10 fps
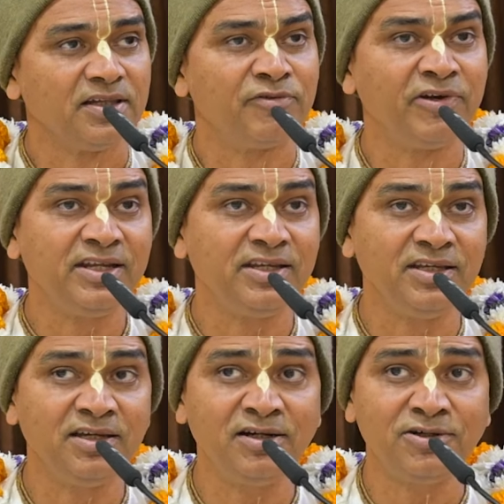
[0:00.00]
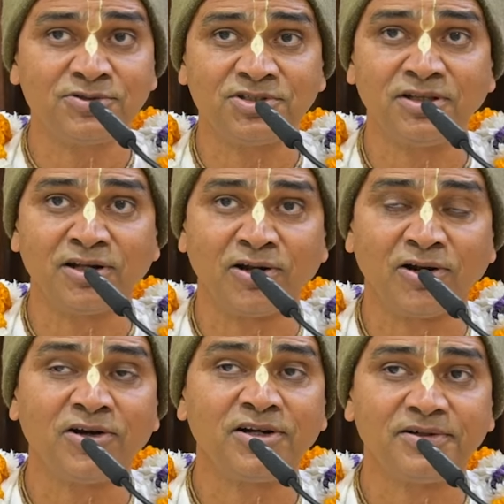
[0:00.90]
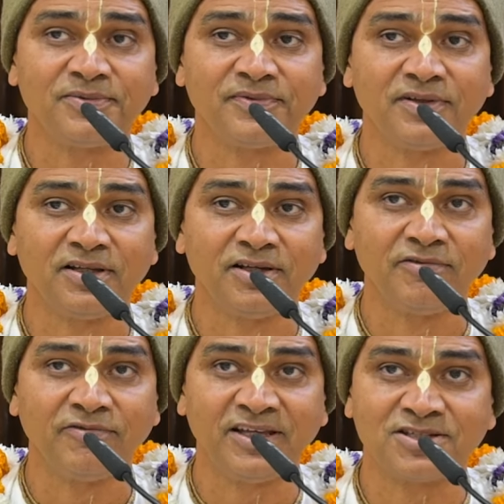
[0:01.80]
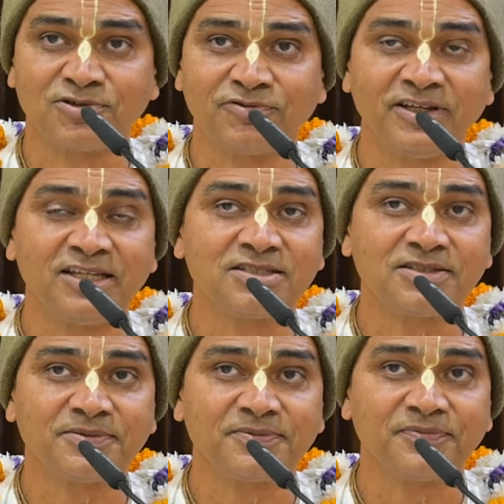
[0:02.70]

They are very eager to see the Lord face to face.